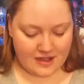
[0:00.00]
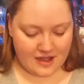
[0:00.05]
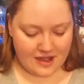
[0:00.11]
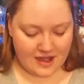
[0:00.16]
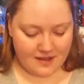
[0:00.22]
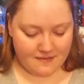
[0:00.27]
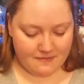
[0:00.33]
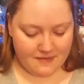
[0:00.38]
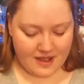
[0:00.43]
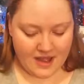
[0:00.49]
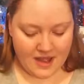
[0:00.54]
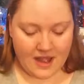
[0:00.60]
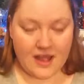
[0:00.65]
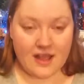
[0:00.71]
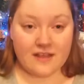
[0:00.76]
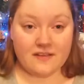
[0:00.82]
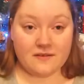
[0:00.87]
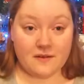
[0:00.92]

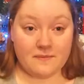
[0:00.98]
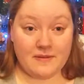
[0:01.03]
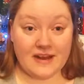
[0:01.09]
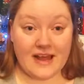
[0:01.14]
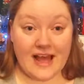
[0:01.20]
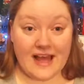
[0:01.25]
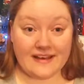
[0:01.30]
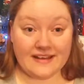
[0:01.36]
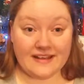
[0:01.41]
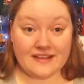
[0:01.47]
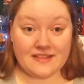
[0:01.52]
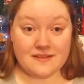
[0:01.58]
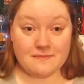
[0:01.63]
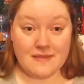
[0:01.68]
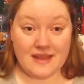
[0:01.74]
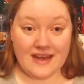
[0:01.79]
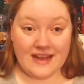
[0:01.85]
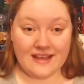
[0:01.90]
So I've been adding in
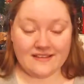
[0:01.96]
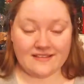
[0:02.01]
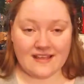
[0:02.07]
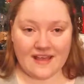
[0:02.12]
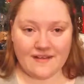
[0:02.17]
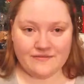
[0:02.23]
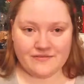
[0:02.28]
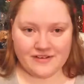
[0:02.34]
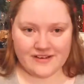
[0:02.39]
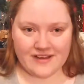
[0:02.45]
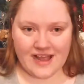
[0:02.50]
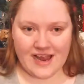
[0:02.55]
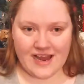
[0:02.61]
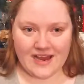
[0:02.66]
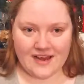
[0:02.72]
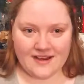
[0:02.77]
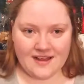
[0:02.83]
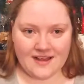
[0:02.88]
the minis every
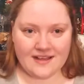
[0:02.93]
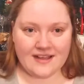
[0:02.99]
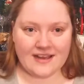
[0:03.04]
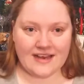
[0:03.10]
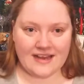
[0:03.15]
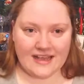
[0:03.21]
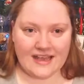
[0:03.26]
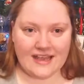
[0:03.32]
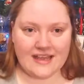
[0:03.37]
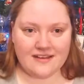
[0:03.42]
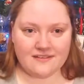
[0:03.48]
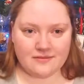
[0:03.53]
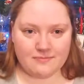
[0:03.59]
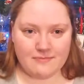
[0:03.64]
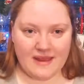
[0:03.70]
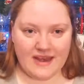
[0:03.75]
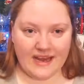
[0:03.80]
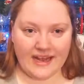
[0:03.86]
day. Luckily
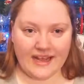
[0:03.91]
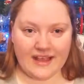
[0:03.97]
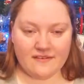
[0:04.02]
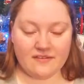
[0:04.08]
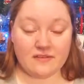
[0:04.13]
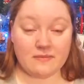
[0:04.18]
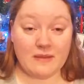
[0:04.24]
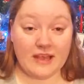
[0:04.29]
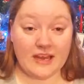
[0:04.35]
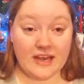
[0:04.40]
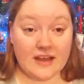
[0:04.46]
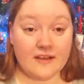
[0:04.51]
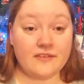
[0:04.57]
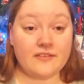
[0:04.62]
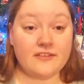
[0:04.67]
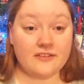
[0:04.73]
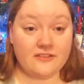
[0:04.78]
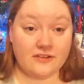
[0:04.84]
each mini gives me
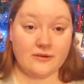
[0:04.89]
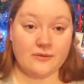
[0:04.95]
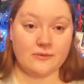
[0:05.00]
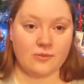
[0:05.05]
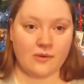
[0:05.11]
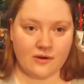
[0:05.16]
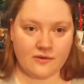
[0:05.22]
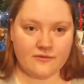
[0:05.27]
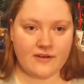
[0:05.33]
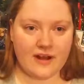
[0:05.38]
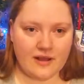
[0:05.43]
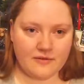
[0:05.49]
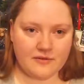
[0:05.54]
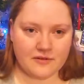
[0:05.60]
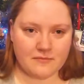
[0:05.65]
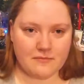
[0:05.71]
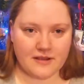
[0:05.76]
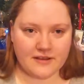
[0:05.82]
enough to do 1
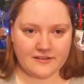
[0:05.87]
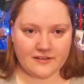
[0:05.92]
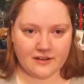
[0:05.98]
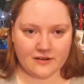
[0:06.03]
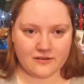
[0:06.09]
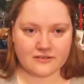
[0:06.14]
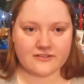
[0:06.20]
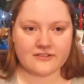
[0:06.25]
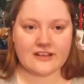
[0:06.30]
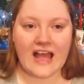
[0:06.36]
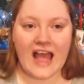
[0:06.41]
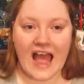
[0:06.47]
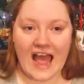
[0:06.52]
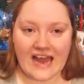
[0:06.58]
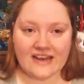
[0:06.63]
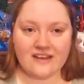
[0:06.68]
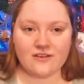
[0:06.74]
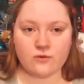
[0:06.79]
round on my socks
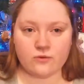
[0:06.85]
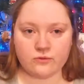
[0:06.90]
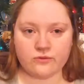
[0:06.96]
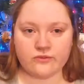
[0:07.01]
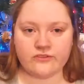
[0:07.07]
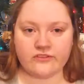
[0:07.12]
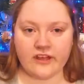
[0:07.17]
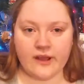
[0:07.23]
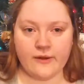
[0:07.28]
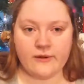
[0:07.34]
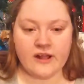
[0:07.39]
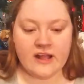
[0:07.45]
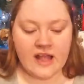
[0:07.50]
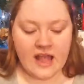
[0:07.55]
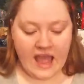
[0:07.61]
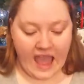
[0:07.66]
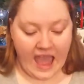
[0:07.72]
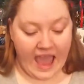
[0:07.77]
and also
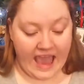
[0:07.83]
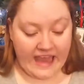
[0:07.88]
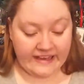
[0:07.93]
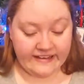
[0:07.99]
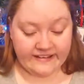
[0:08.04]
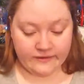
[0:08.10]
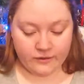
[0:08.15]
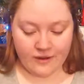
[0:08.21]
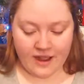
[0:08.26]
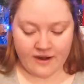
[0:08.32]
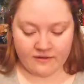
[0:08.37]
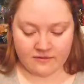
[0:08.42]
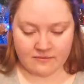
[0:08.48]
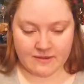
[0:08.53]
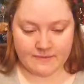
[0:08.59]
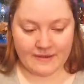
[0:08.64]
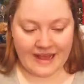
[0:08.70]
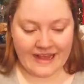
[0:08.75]
a square
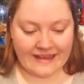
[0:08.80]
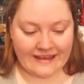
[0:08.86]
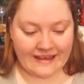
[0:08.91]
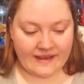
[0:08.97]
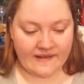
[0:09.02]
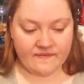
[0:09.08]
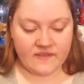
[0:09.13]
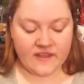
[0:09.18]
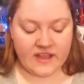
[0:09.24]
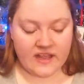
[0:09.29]
on my blanket.